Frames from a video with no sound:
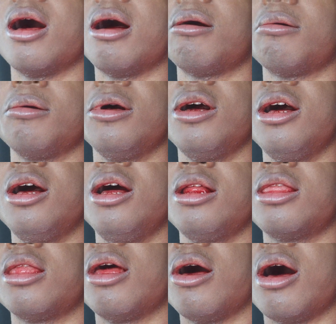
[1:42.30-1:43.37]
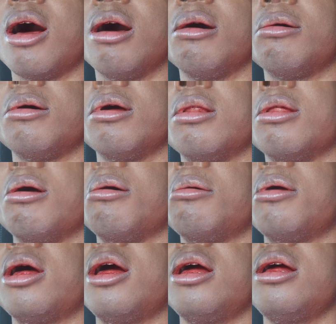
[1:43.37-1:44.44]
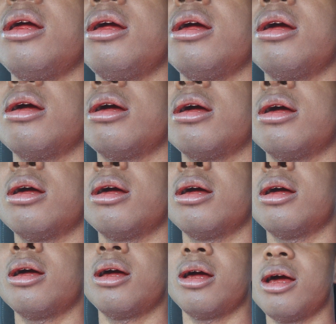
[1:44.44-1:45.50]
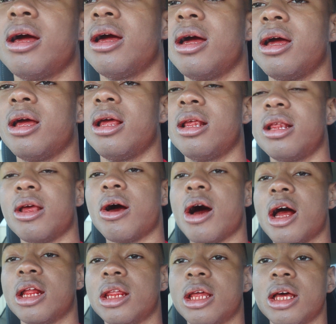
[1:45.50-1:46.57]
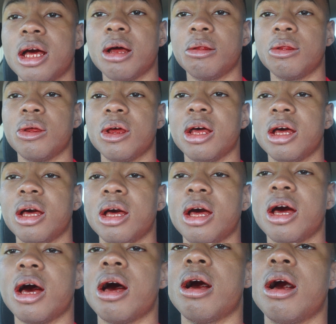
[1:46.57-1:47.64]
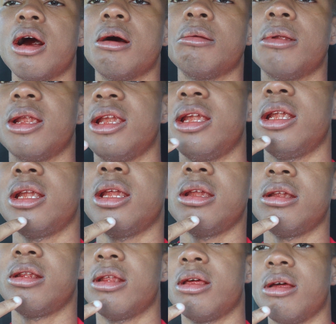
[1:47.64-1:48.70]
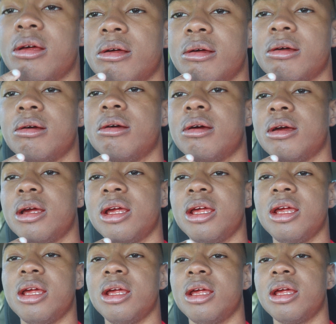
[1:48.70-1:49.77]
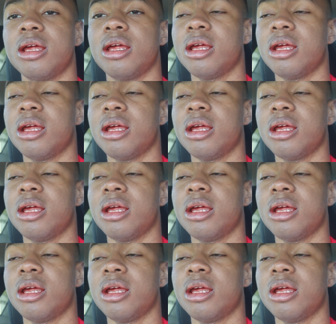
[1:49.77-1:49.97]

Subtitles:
I feel good though, I don't feel no pain. So I think I'm doing good. I got really sick though. Hey.